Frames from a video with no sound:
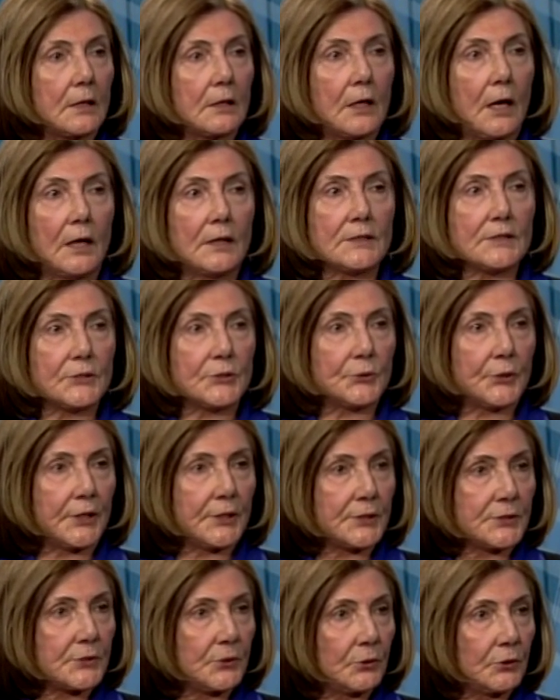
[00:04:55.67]

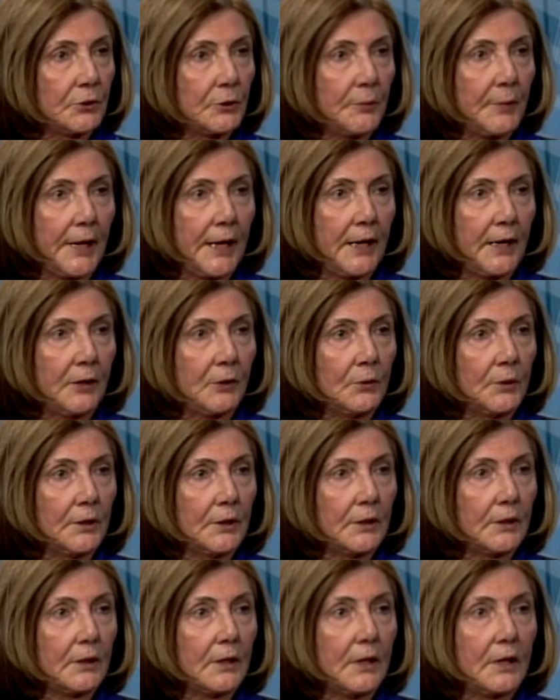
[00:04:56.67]
concentrating solar
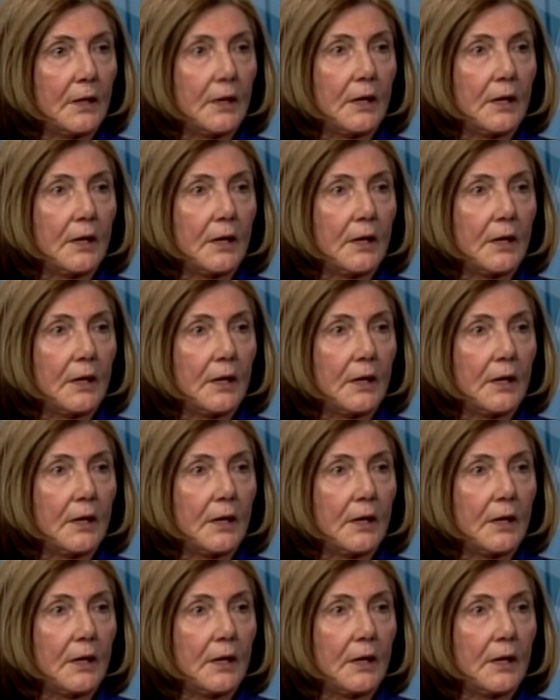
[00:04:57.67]
power,